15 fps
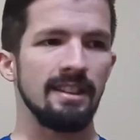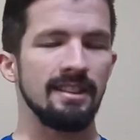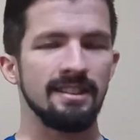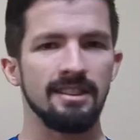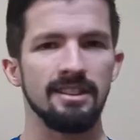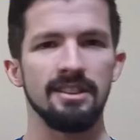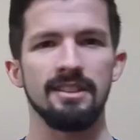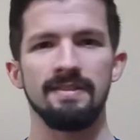a
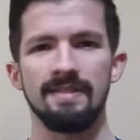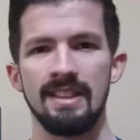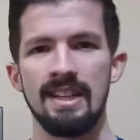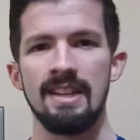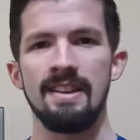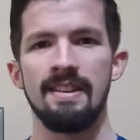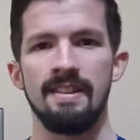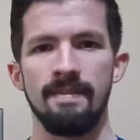certain
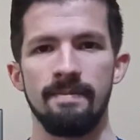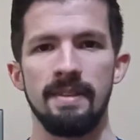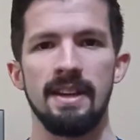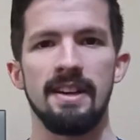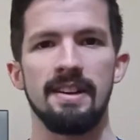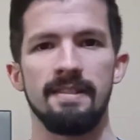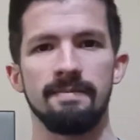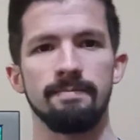
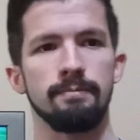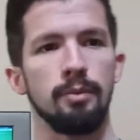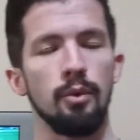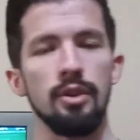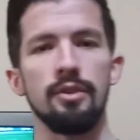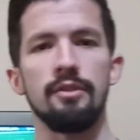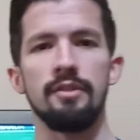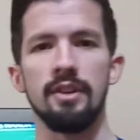
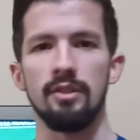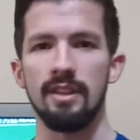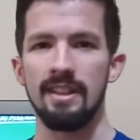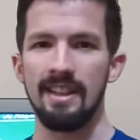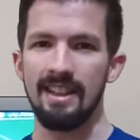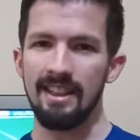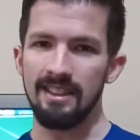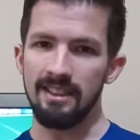point of view that
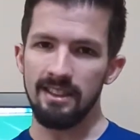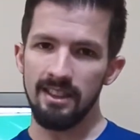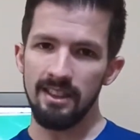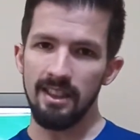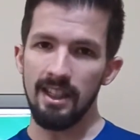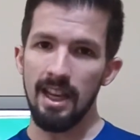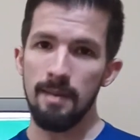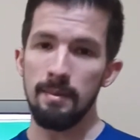they can see
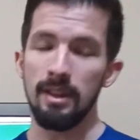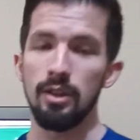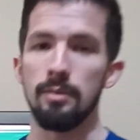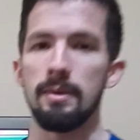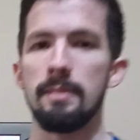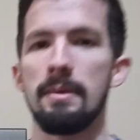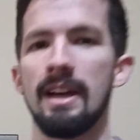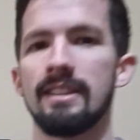the game a little
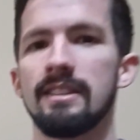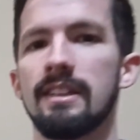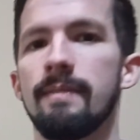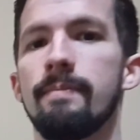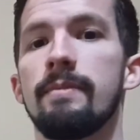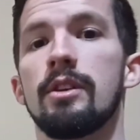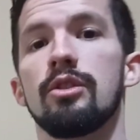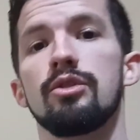bit better.
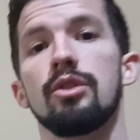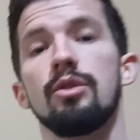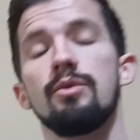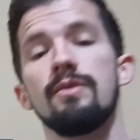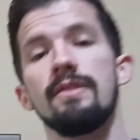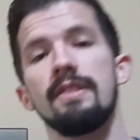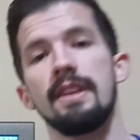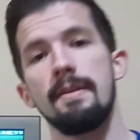So
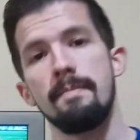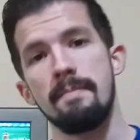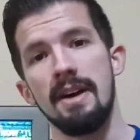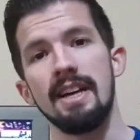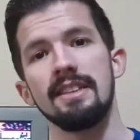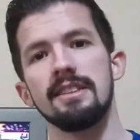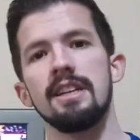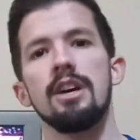they
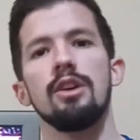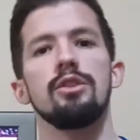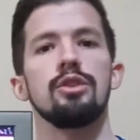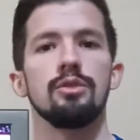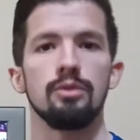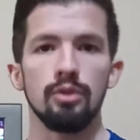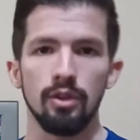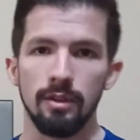might tell
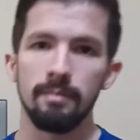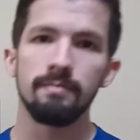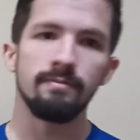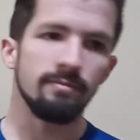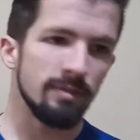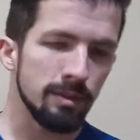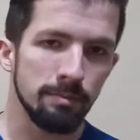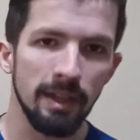you, look,
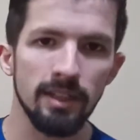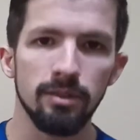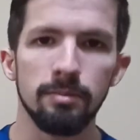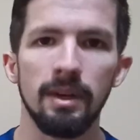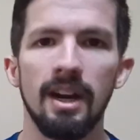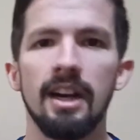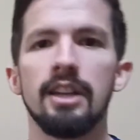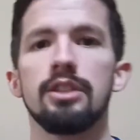space
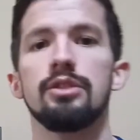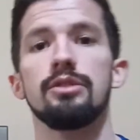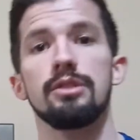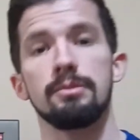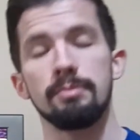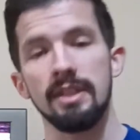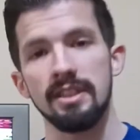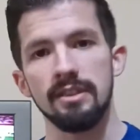behind you, the
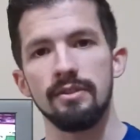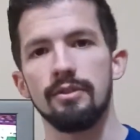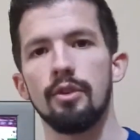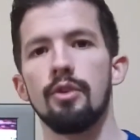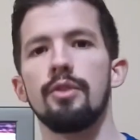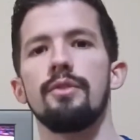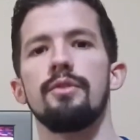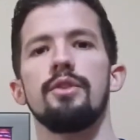space in
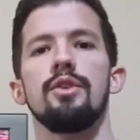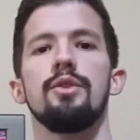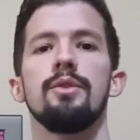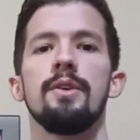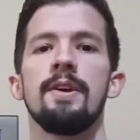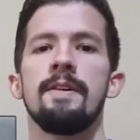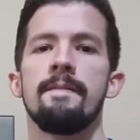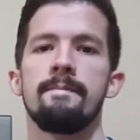front of you,
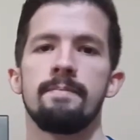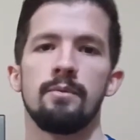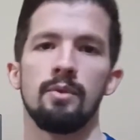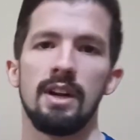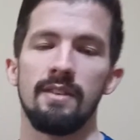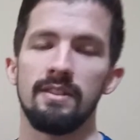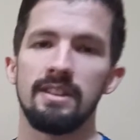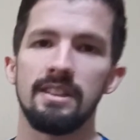
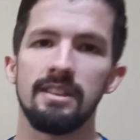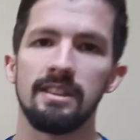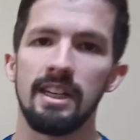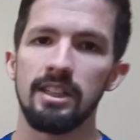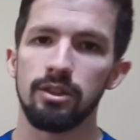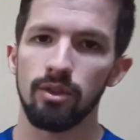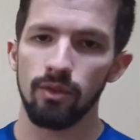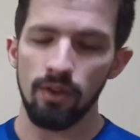whatever they
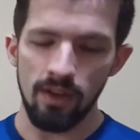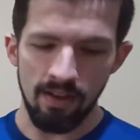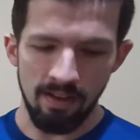say. So